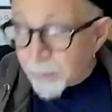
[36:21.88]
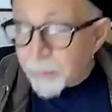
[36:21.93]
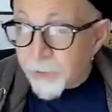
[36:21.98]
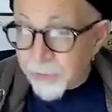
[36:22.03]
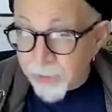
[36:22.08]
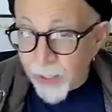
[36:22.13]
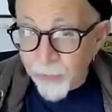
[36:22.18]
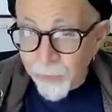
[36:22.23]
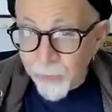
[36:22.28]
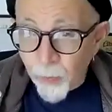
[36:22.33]

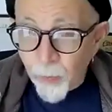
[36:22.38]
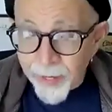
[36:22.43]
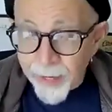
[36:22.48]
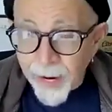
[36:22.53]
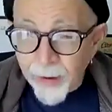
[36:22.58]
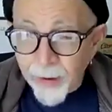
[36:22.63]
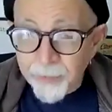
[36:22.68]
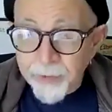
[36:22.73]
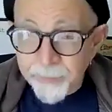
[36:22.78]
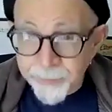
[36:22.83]
somewhere along the
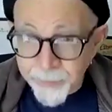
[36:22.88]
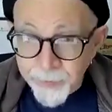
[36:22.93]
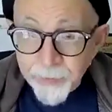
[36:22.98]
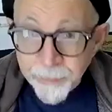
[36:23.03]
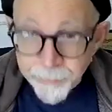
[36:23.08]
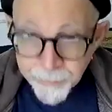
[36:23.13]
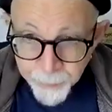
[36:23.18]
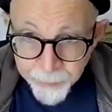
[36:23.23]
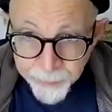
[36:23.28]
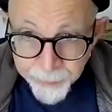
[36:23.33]
way I would have
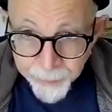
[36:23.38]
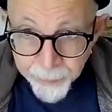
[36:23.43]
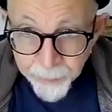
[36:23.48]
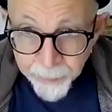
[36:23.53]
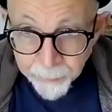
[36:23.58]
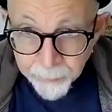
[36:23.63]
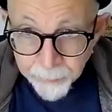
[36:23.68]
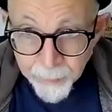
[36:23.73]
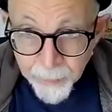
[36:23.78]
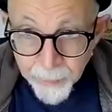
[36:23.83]
interviewed
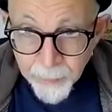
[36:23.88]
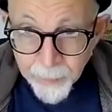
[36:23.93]
him.